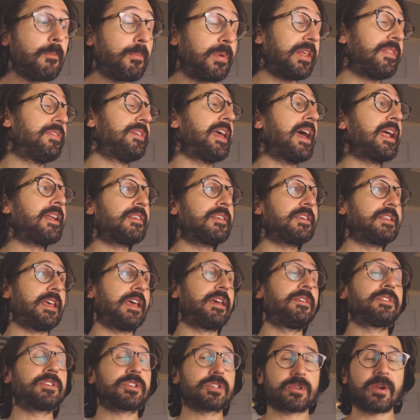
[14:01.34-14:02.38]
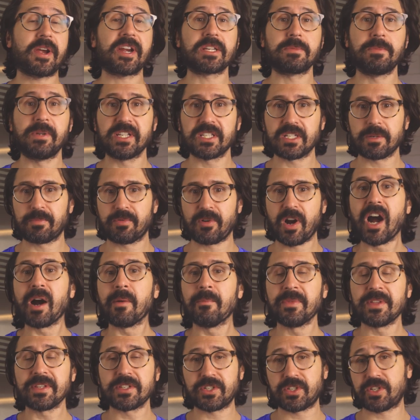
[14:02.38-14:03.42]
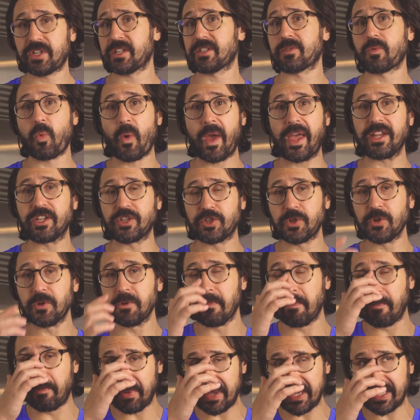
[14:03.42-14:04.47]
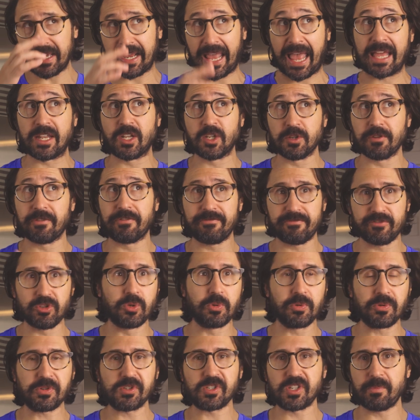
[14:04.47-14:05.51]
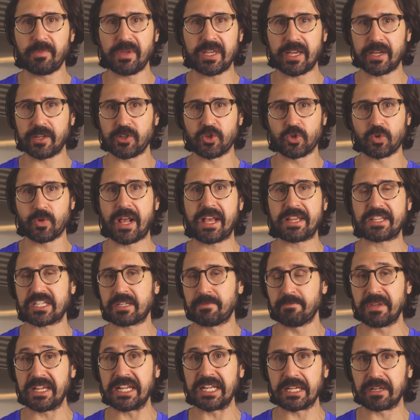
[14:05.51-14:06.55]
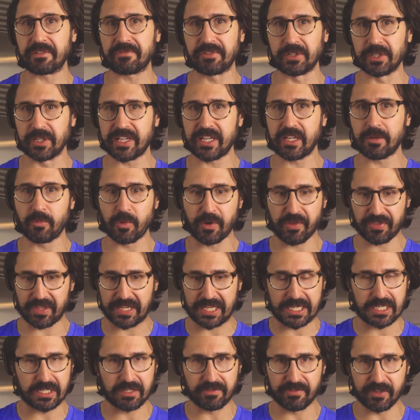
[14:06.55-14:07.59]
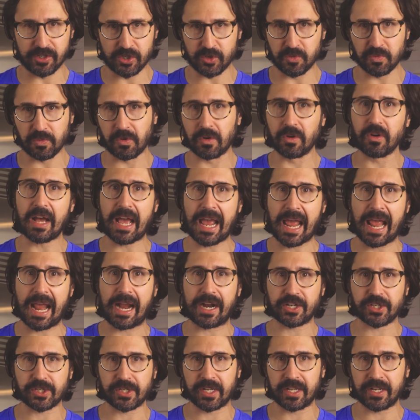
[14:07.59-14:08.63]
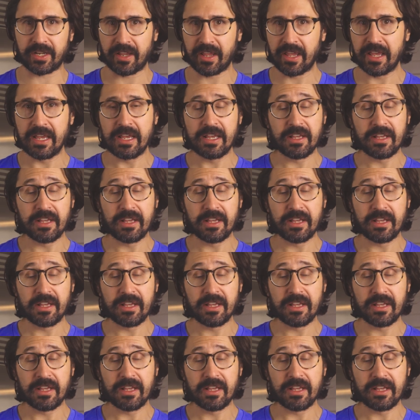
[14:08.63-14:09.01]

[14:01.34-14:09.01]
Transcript: But at the end of the day, this strikes me as a problem that's just way too big and diffuse to be addressed meaningfully with individual action.